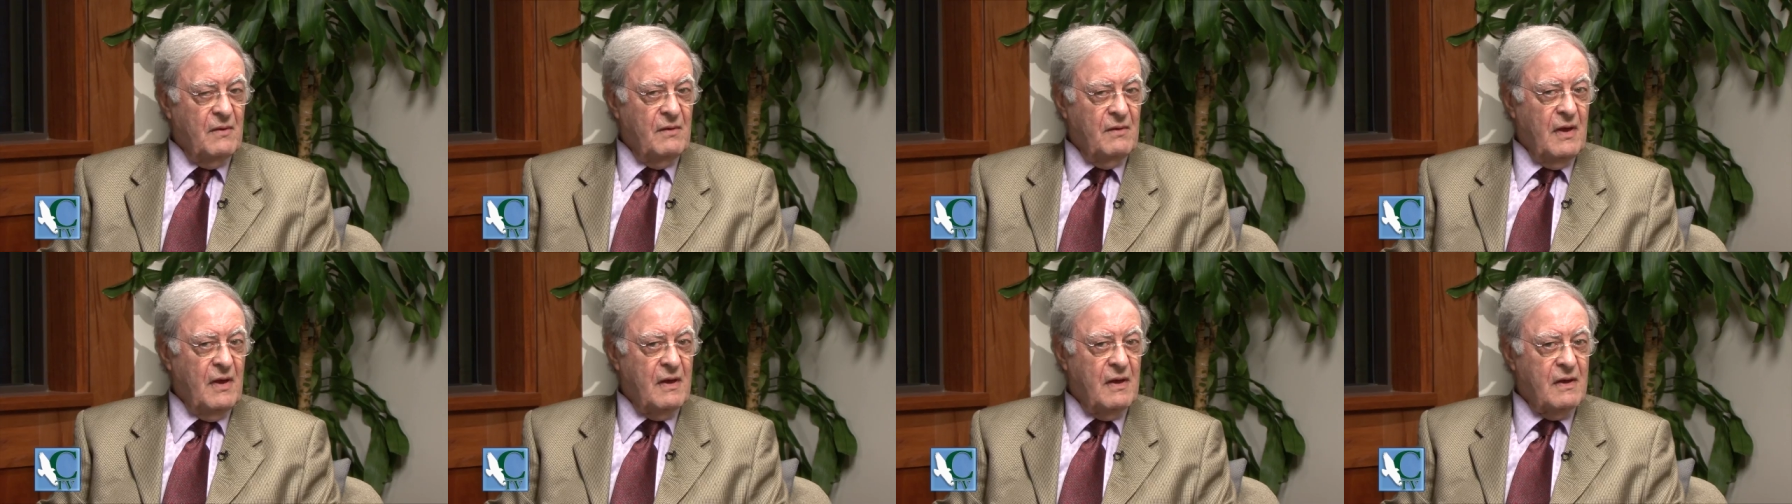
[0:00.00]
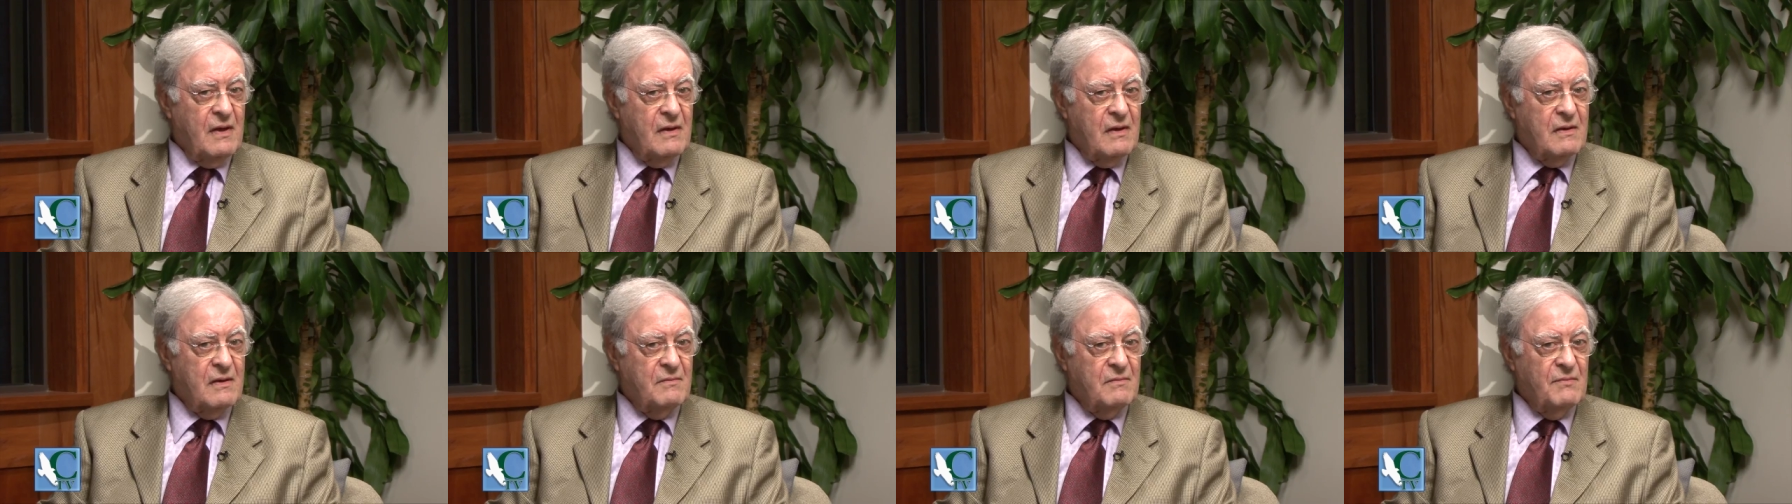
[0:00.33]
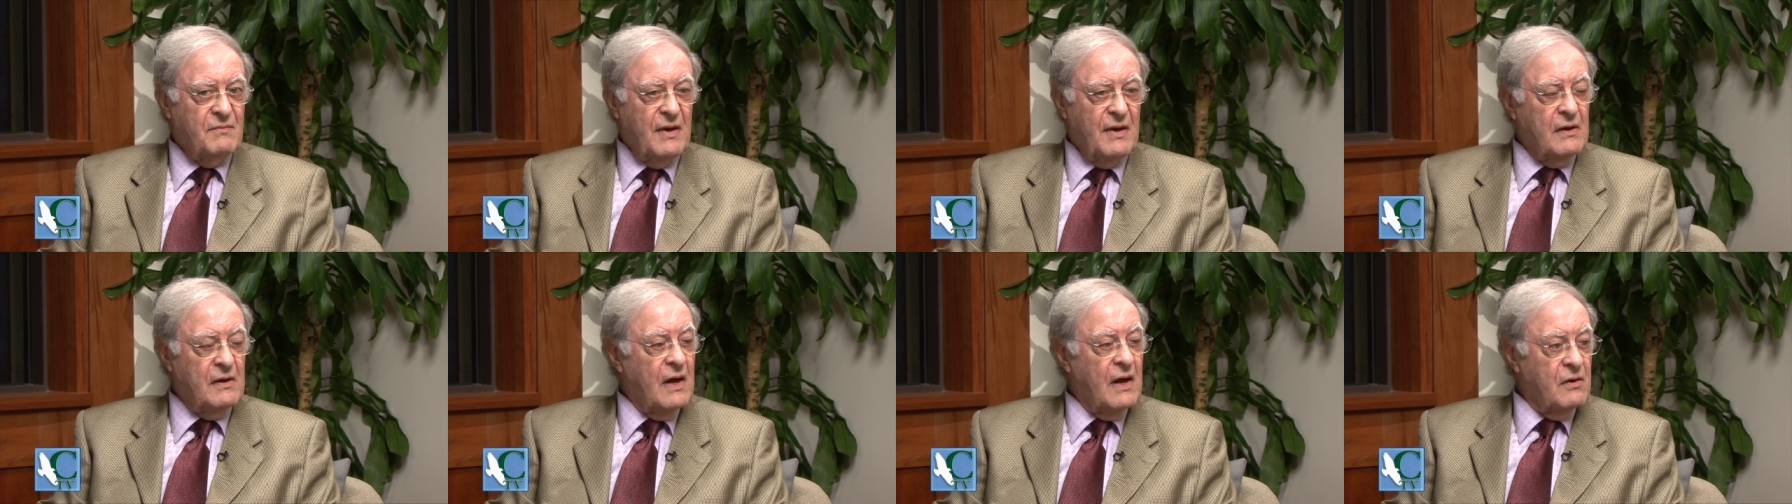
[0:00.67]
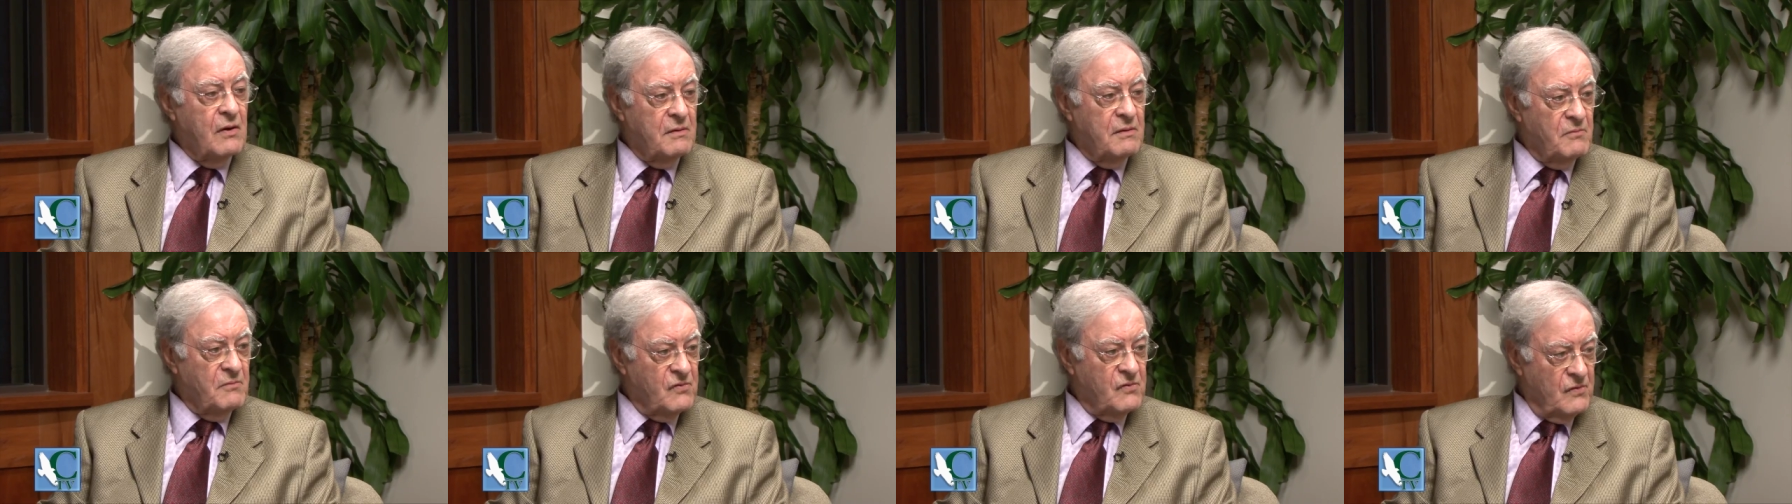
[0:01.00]
Uh, my,
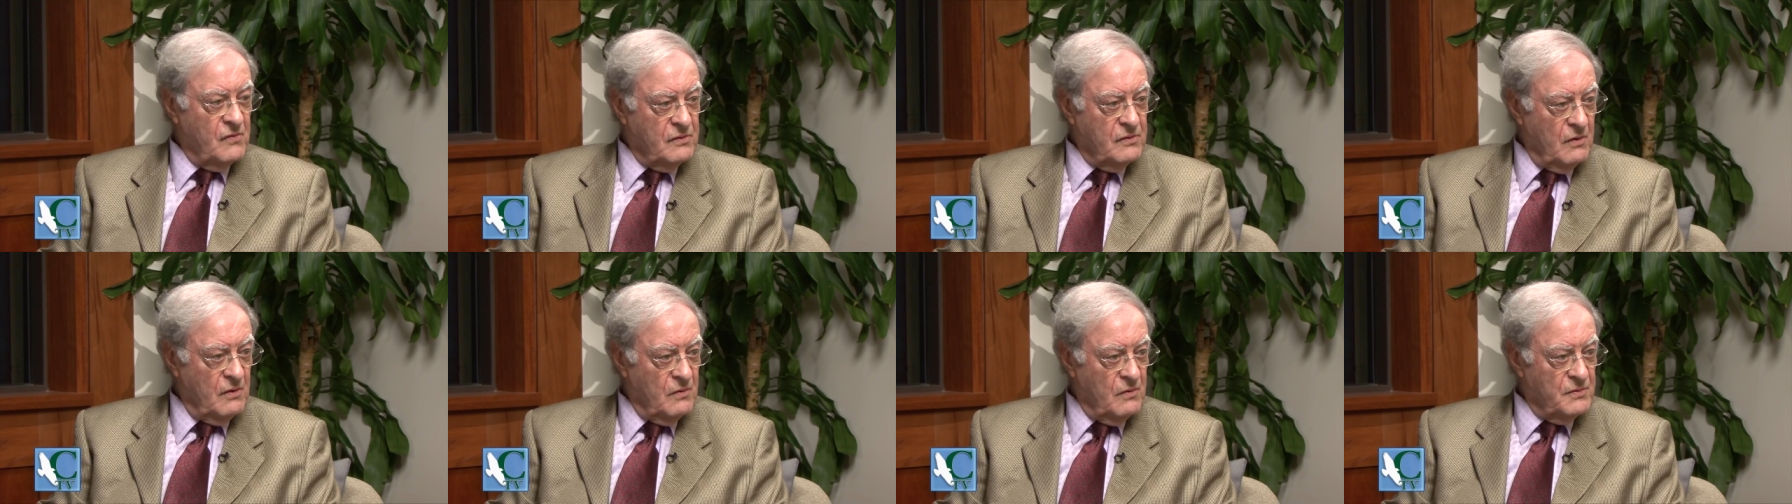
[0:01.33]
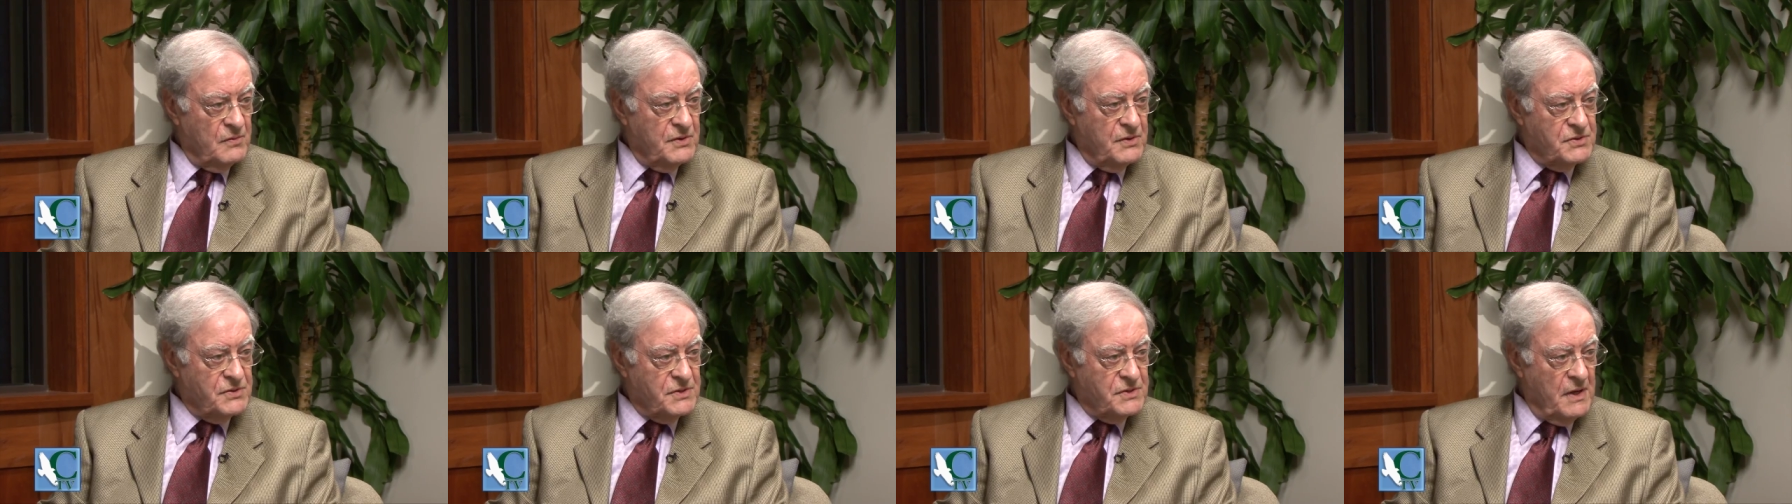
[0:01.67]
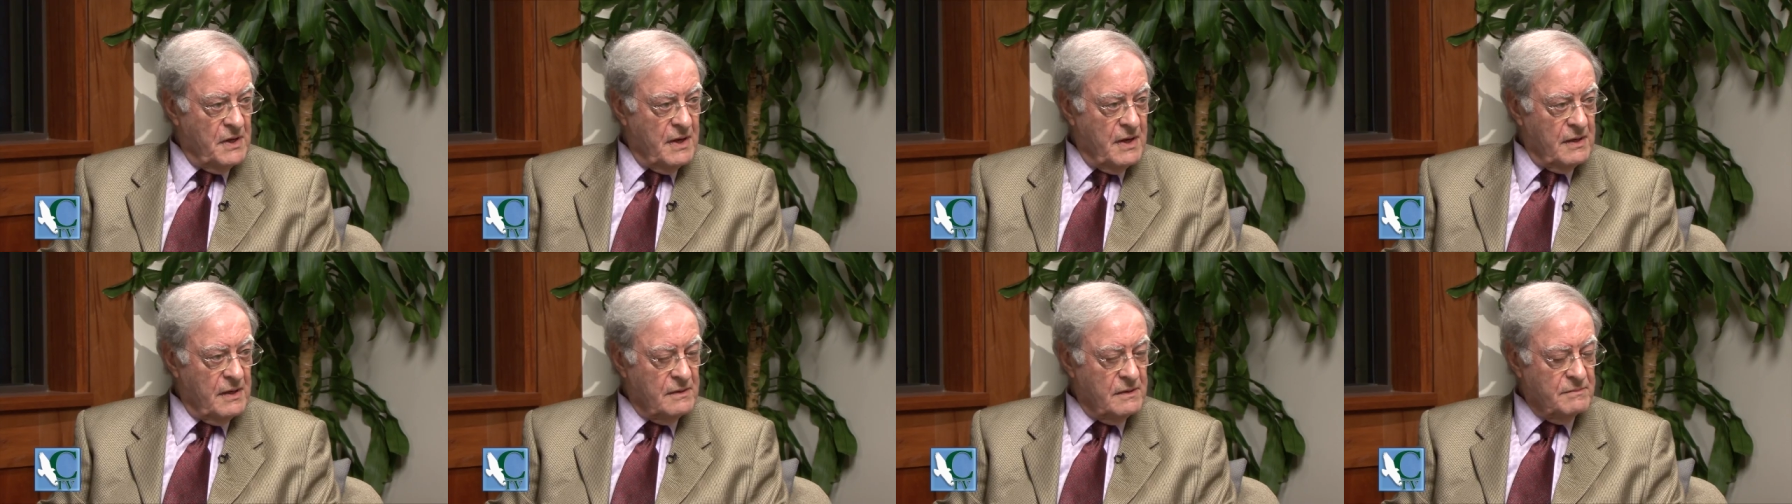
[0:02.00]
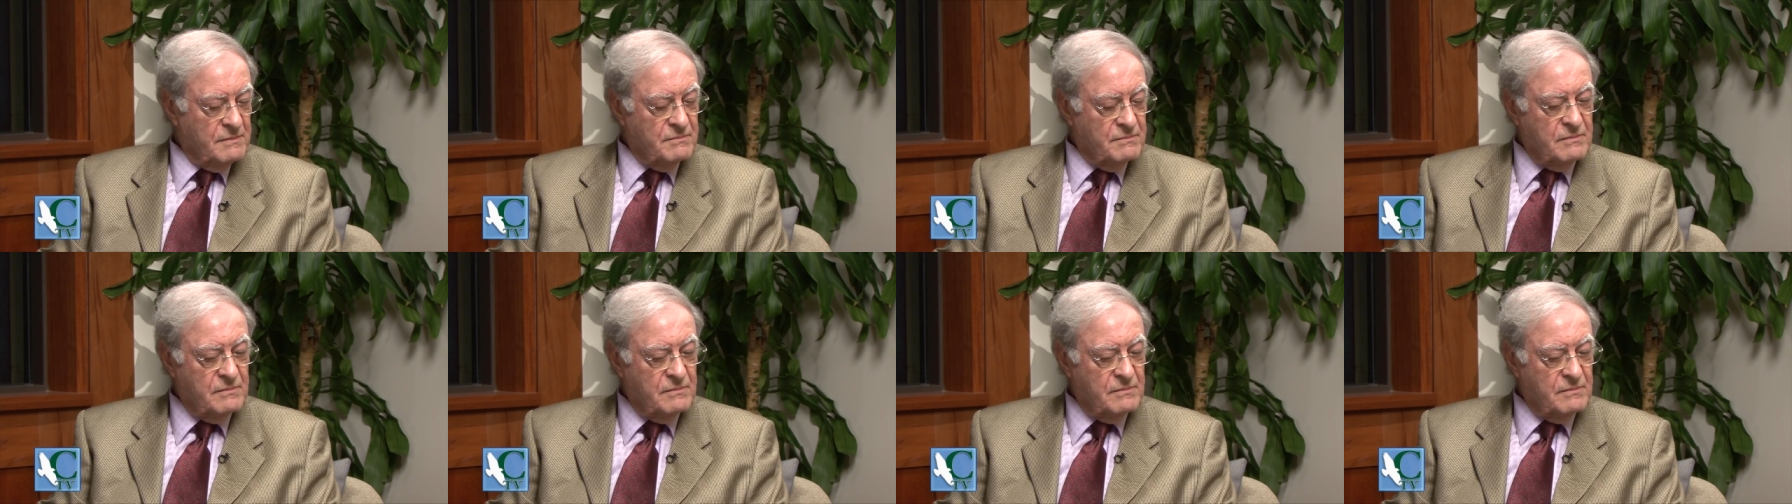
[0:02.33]
I was an only child,